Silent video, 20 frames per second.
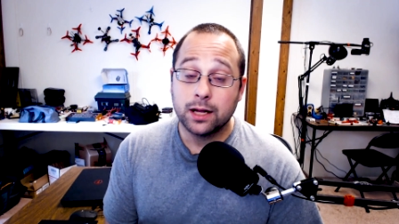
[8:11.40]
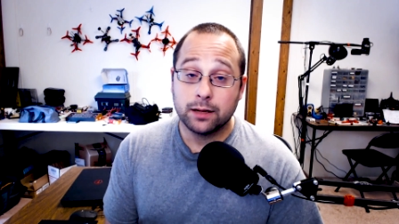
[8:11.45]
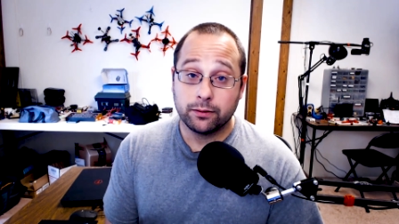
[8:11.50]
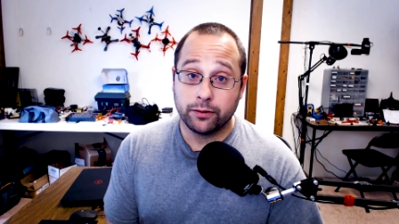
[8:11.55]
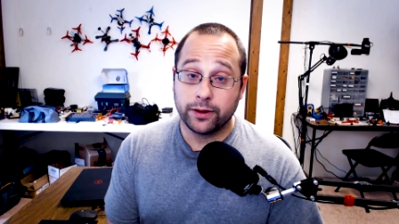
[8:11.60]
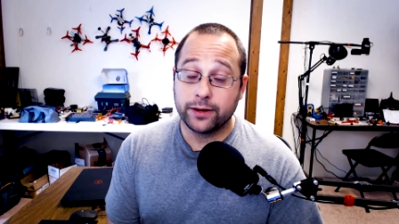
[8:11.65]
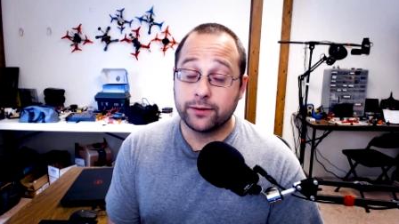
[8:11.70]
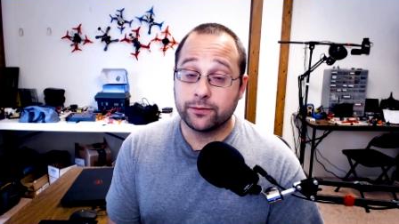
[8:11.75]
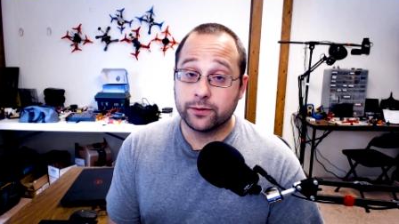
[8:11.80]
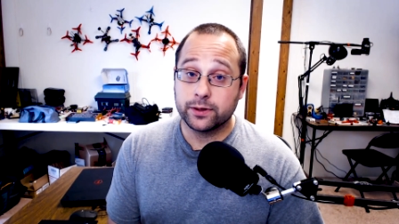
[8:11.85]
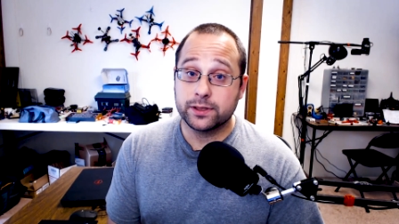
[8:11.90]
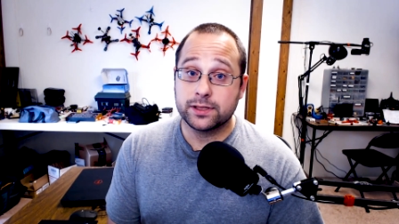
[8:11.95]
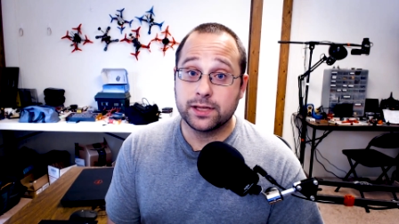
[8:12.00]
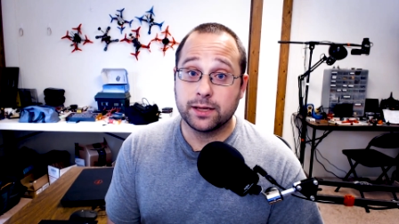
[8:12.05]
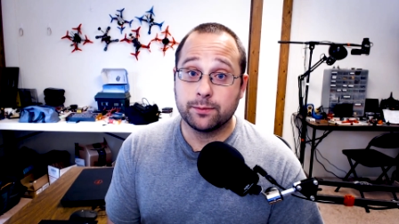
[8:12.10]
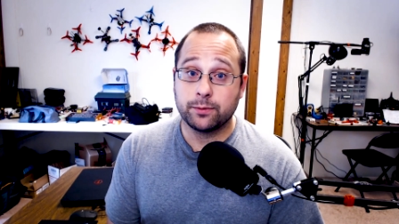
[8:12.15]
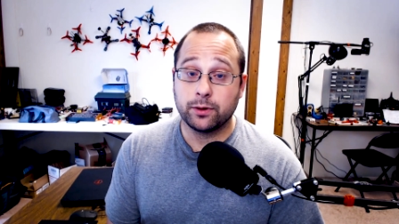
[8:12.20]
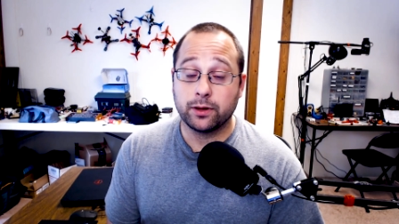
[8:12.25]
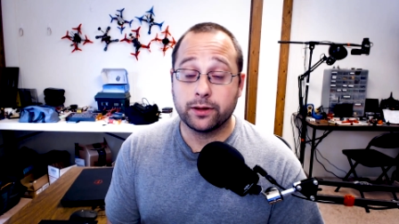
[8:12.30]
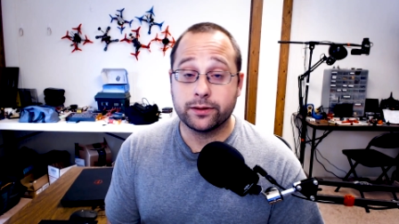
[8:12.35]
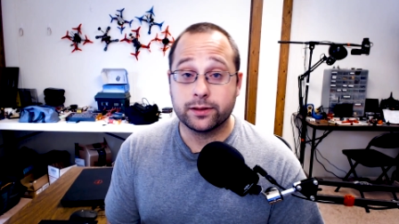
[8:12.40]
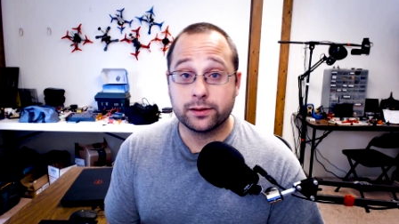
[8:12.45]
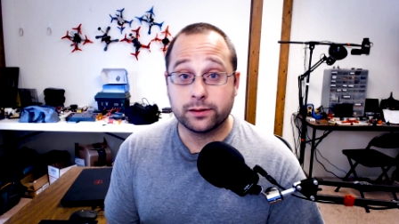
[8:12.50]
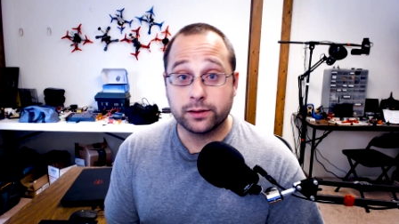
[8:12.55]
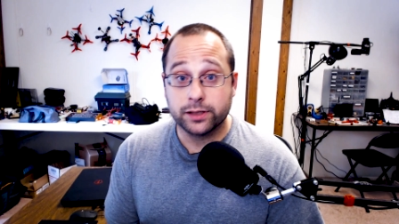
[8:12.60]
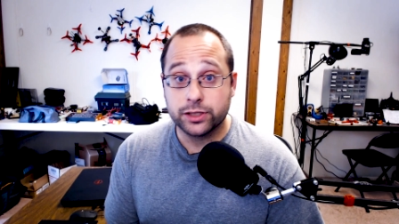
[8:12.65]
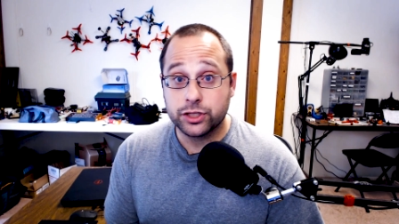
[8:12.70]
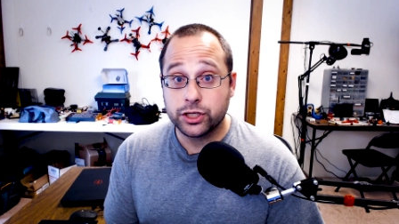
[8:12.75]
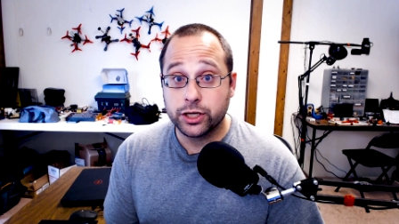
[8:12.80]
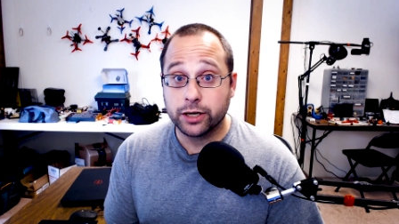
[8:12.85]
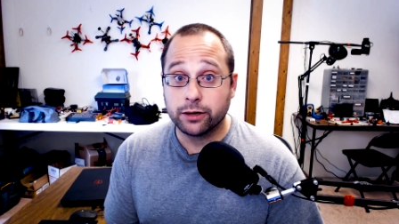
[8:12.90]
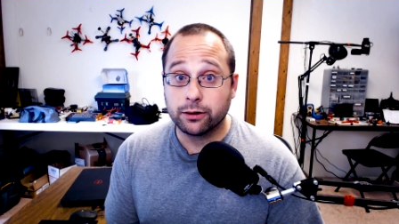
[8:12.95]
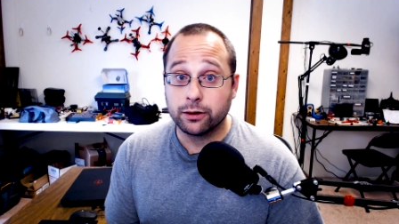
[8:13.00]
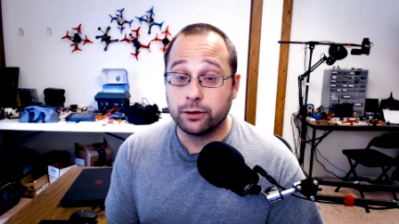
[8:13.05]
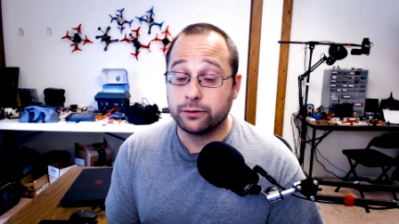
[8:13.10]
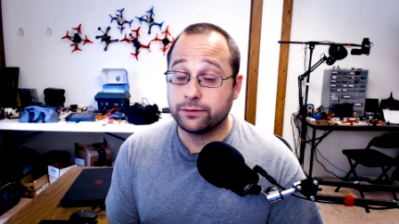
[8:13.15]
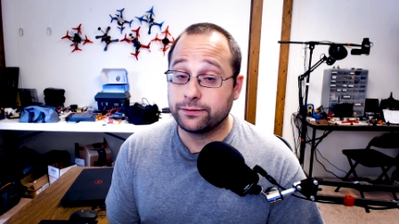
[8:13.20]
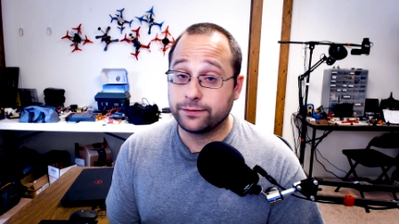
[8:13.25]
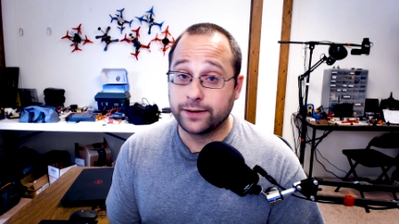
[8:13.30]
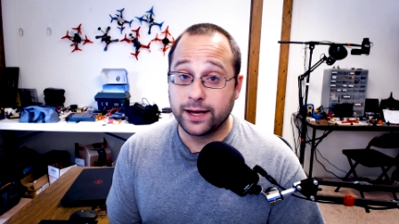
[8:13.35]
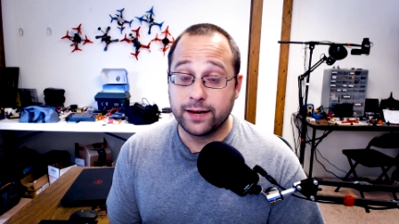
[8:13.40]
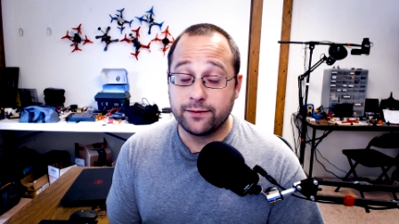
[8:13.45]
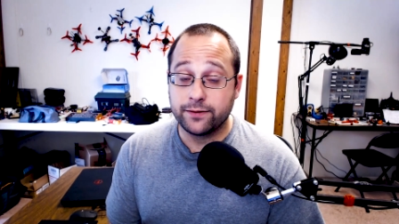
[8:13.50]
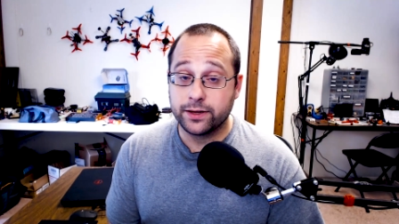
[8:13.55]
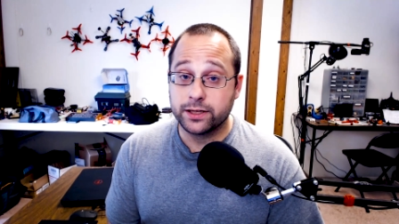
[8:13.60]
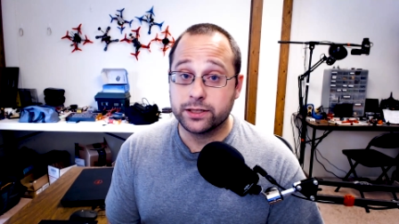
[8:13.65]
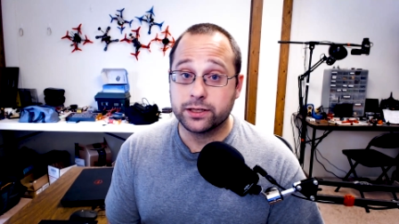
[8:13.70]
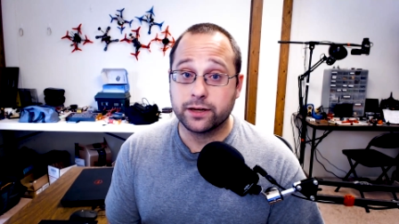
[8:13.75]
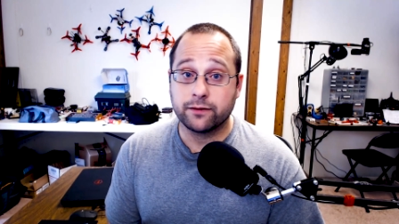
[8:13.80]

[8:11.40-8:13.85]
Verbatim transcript: Like, for example, on the Leggero five inch,